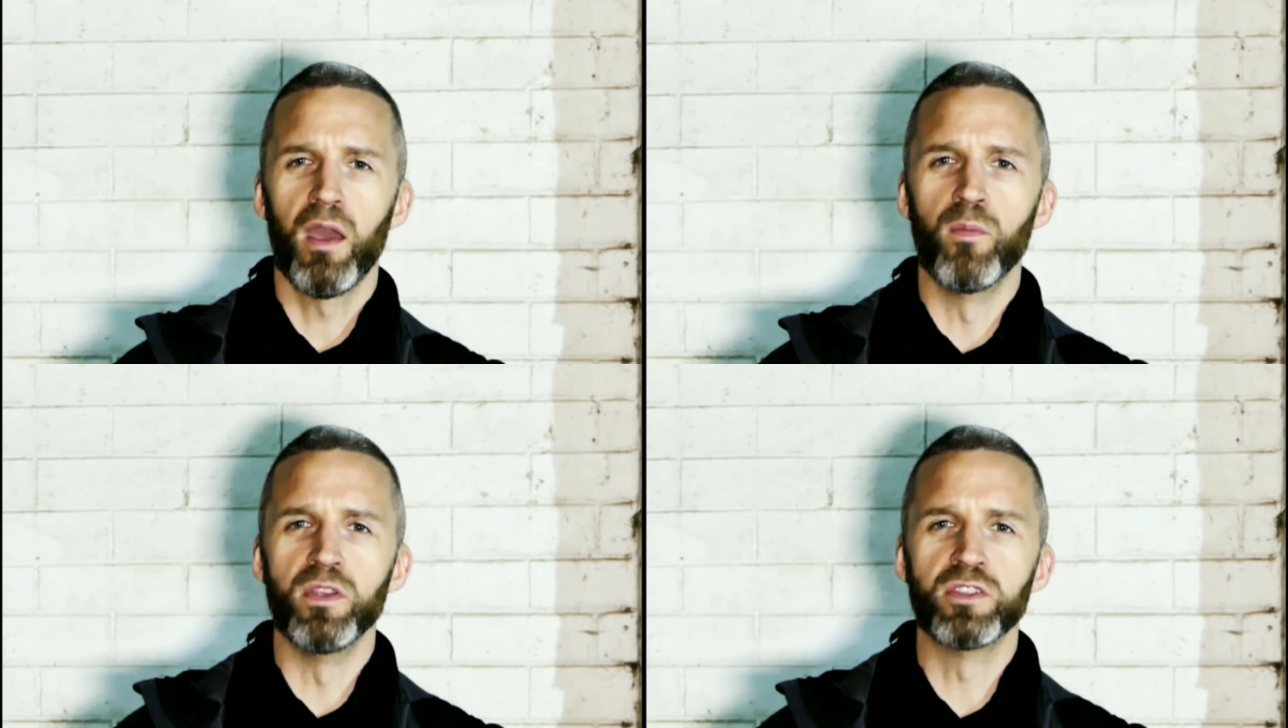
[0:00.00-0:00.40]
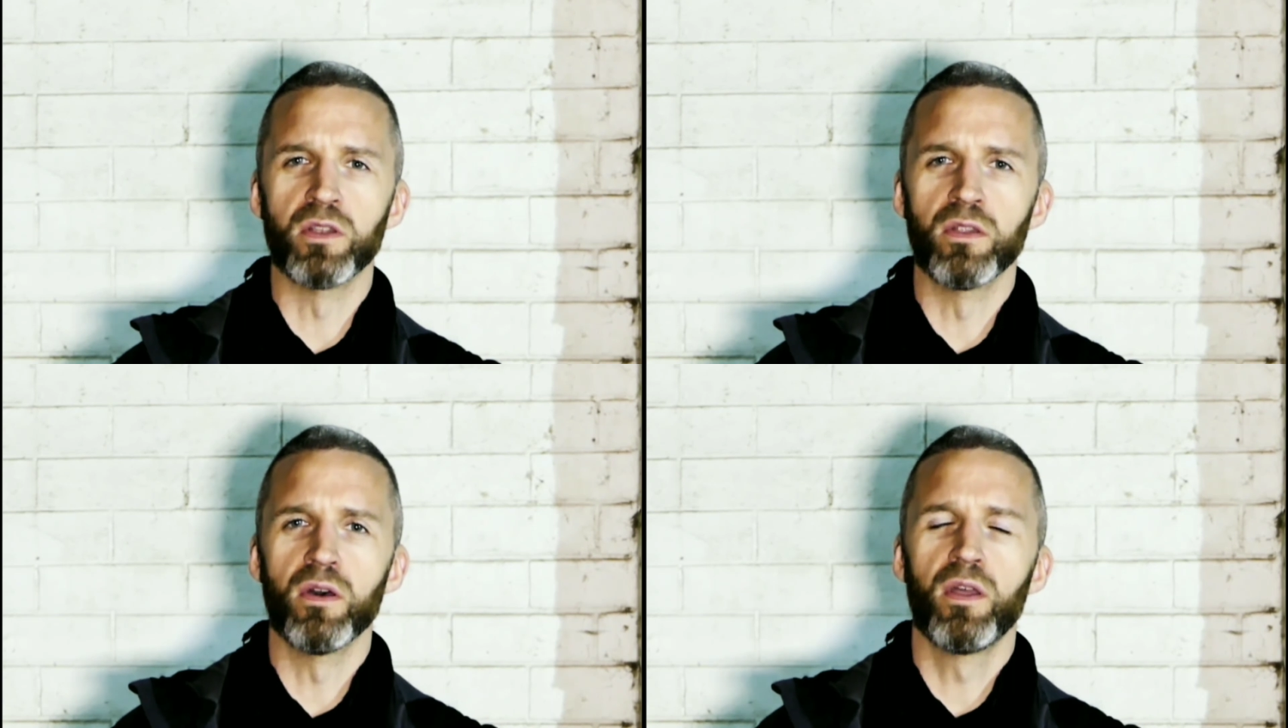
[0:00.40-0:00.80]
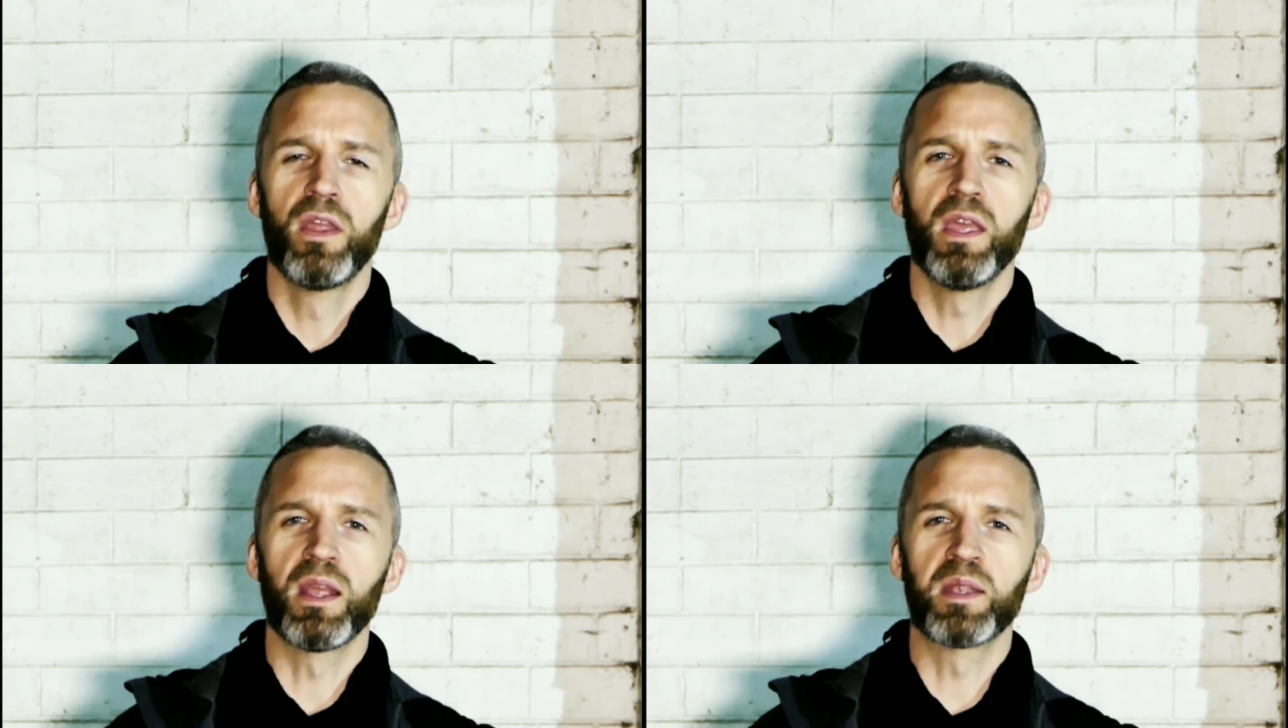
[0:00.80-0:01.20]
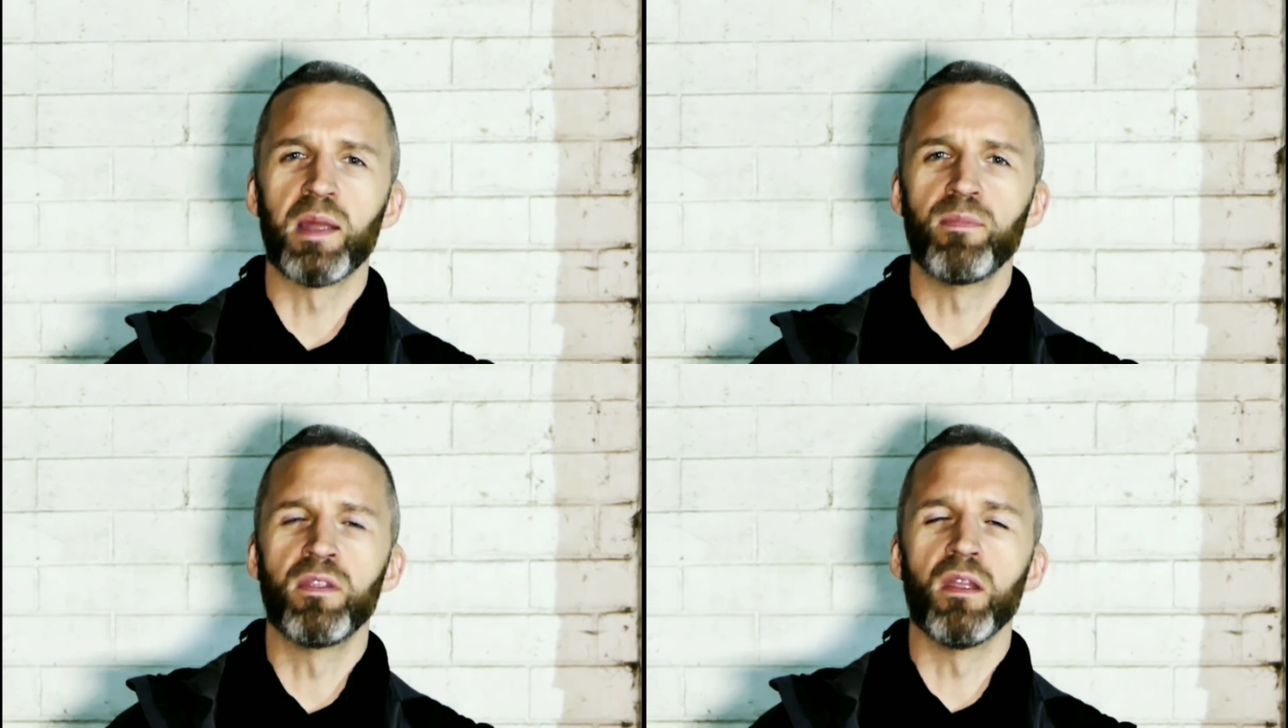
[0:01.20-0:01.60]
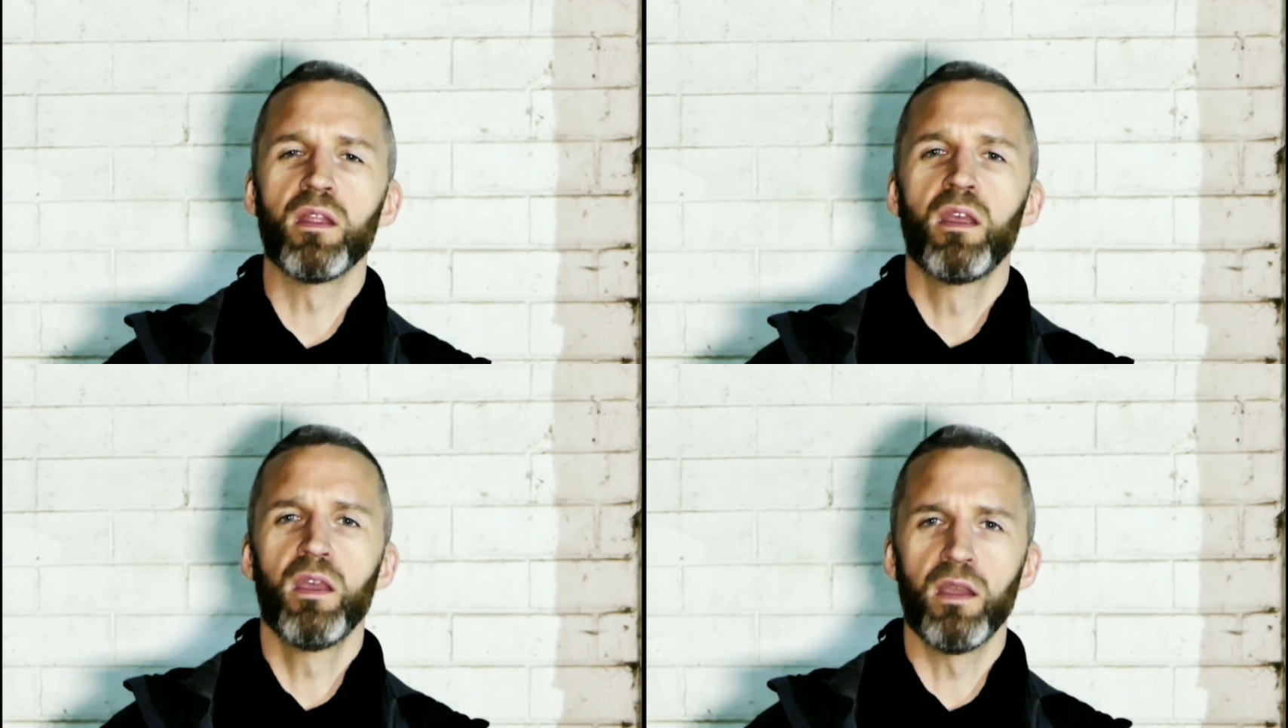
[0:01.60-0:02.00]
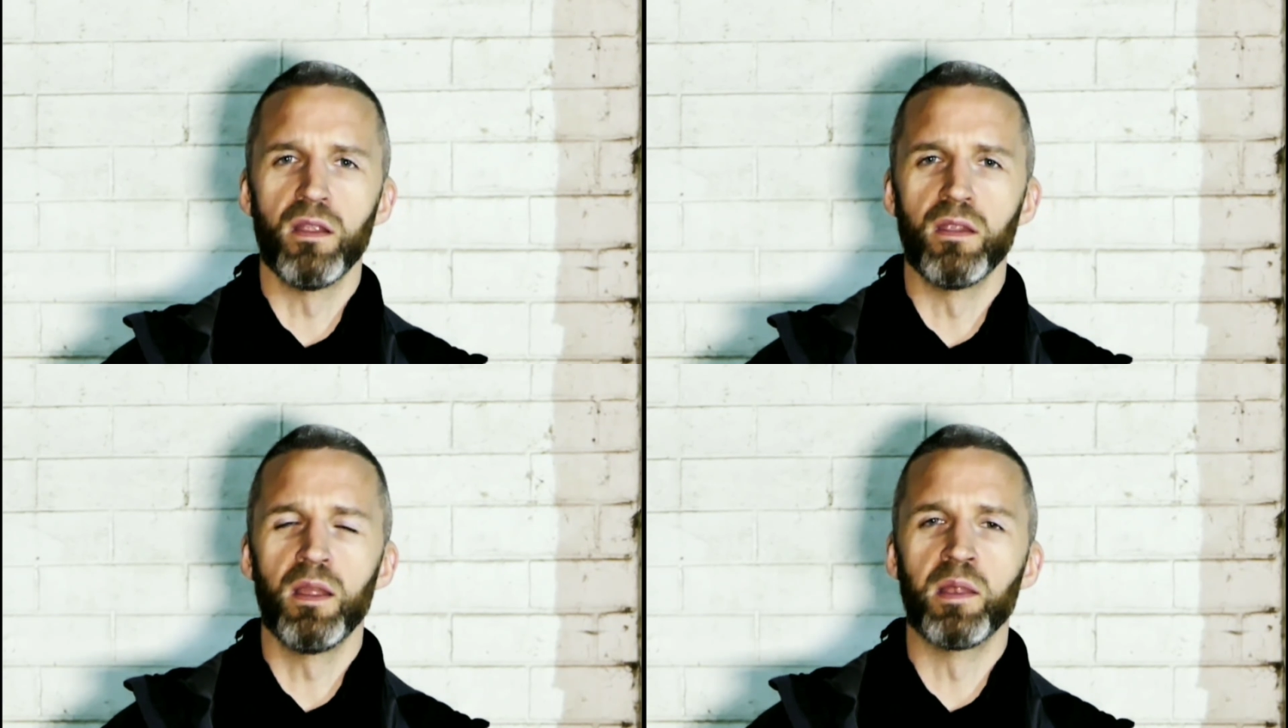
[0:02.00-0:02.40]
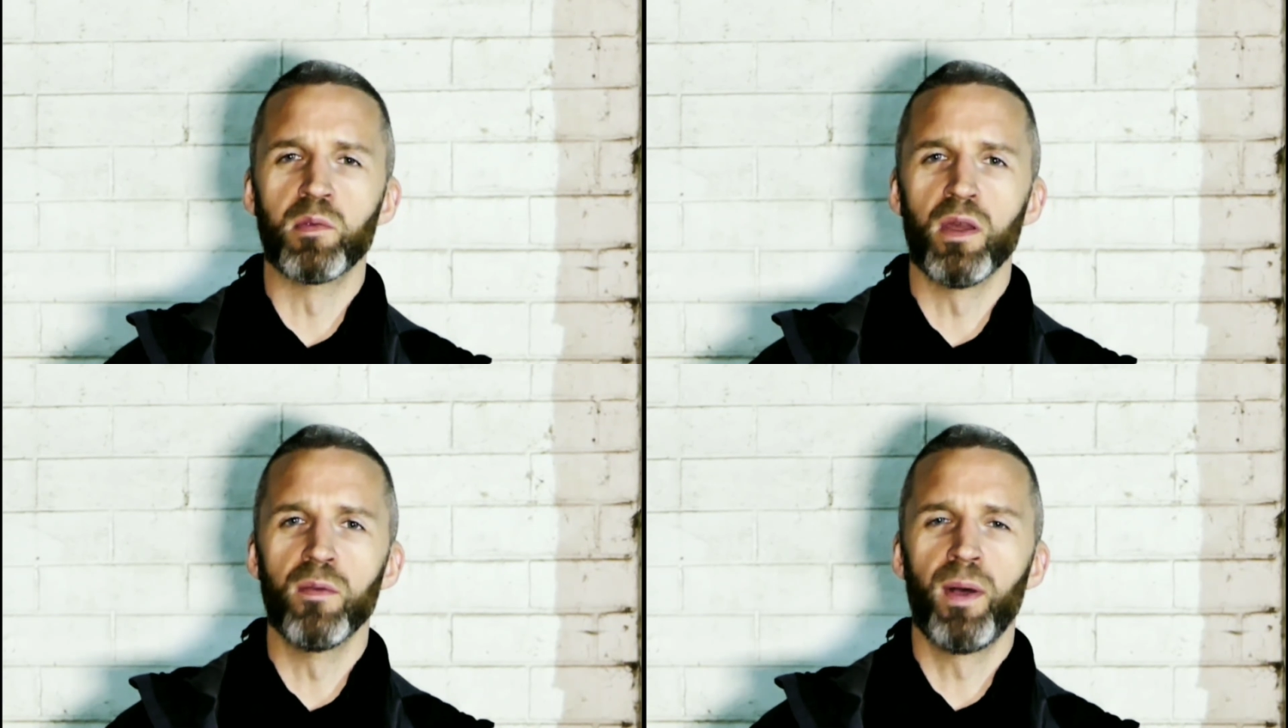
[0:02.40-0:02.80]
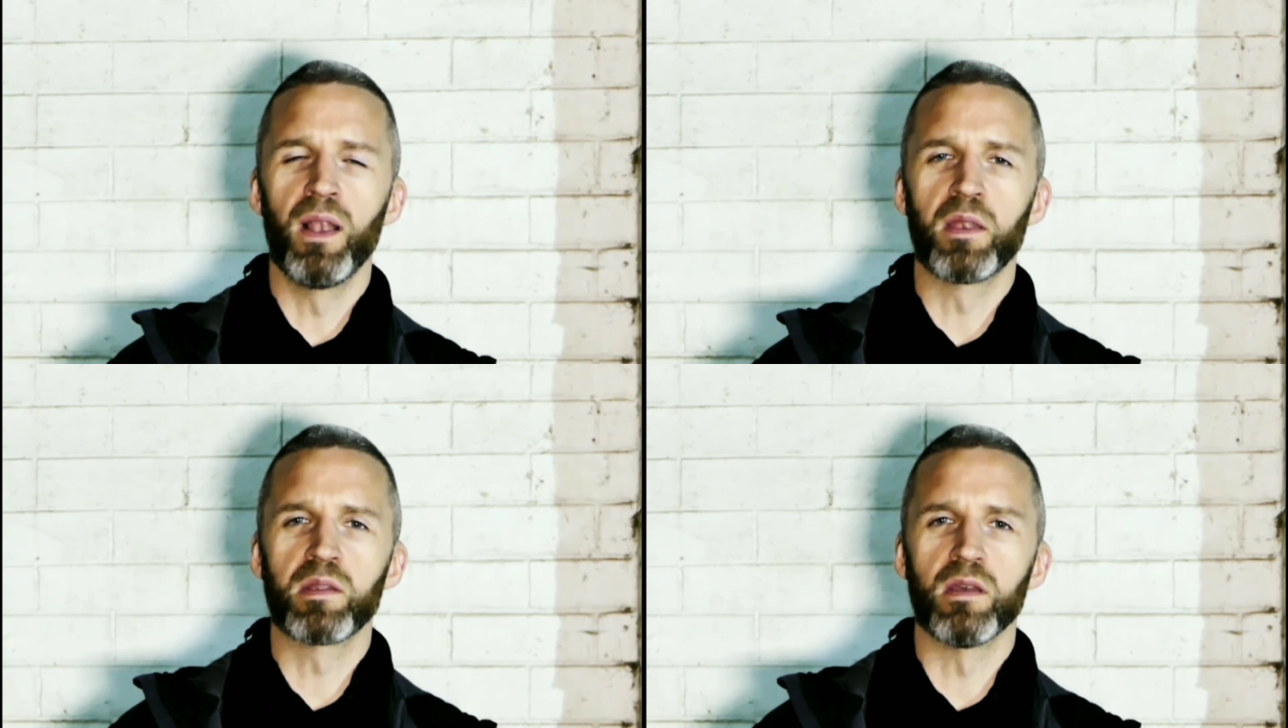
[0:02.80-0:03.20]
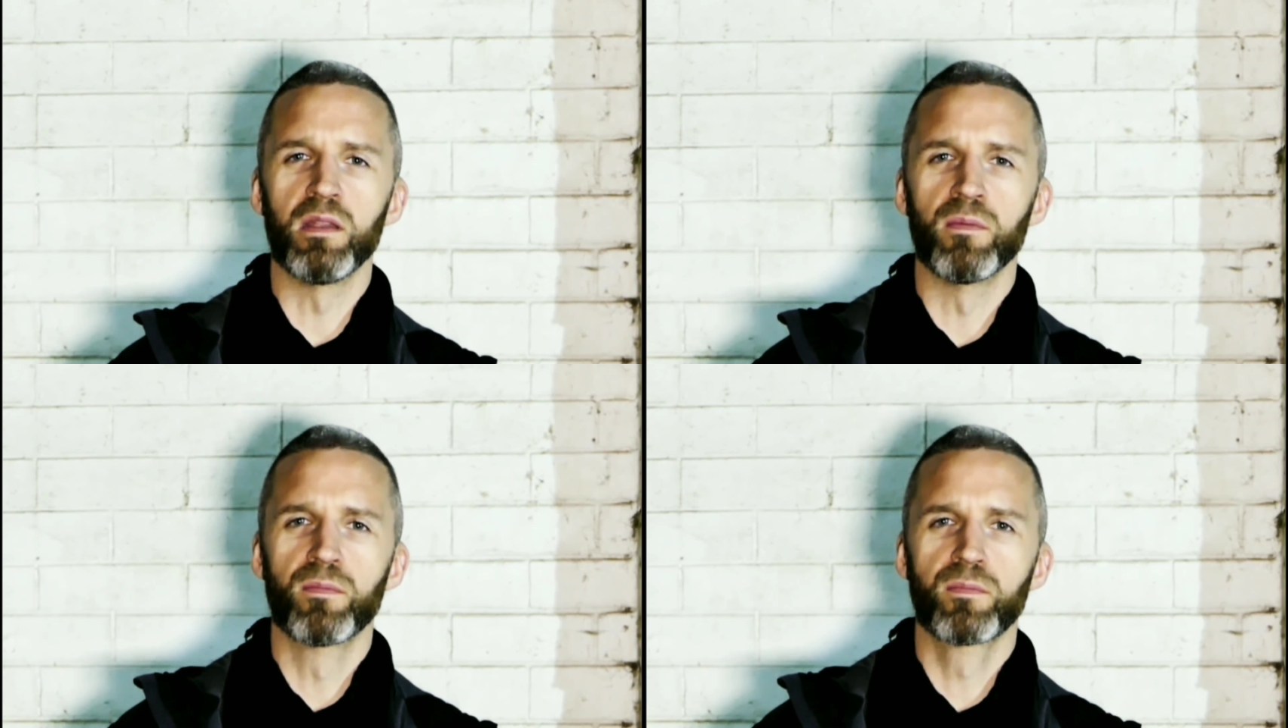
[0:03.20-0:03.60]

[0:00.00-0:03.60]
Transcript: and we should not accept it in Israel, Palestine.